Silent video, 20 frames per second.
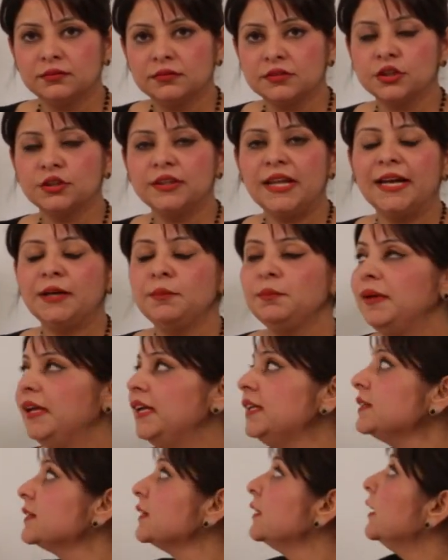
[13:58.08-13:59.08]
So that
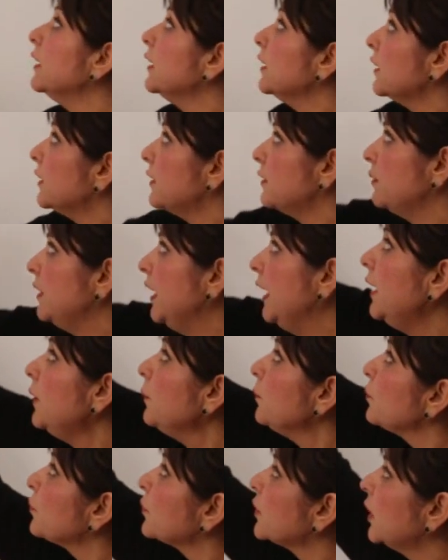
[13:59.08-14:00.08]
means
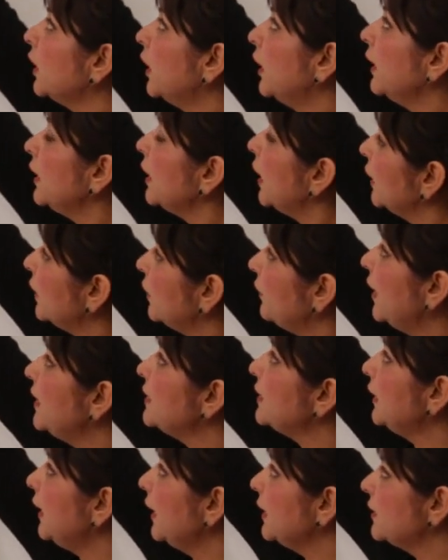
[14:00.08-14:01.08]
the
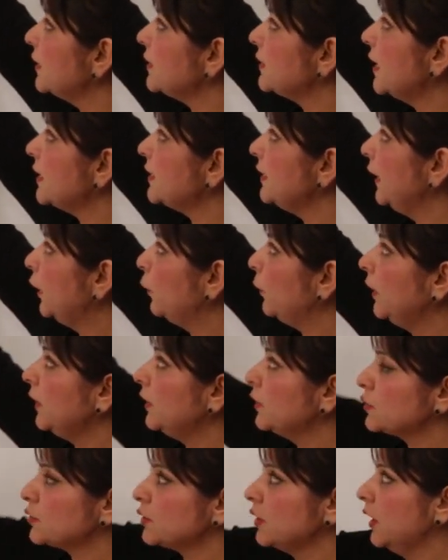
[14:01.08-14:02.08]
otherwise it exists as
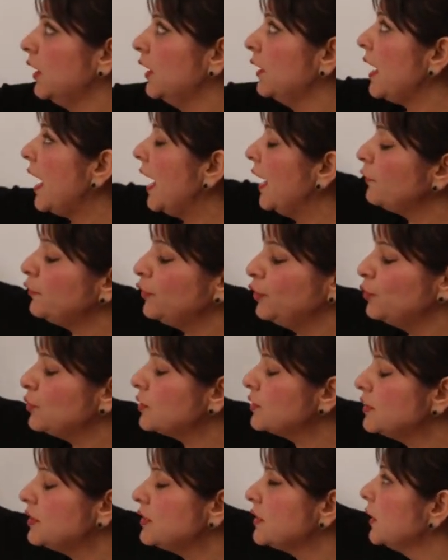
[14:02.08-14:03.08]
liquid. I have
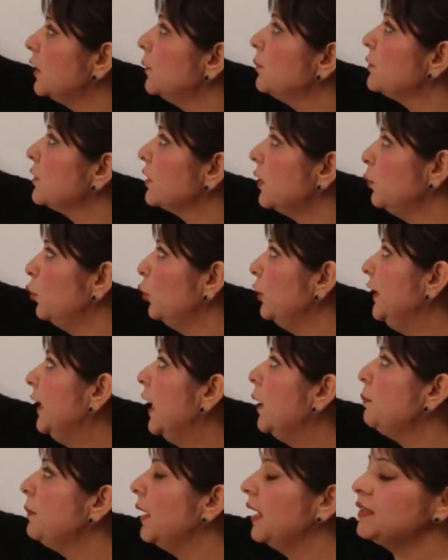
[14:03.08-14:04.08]
used the term
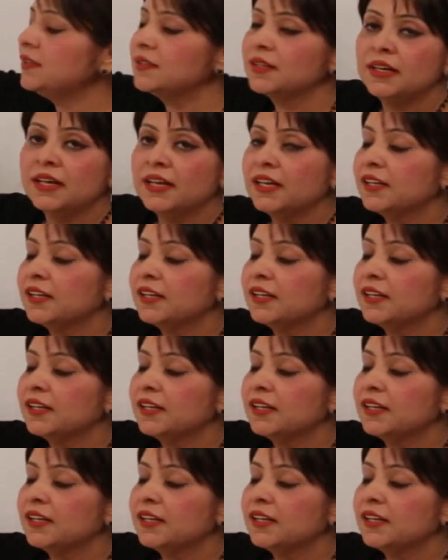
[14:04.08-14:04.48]
ammonia, but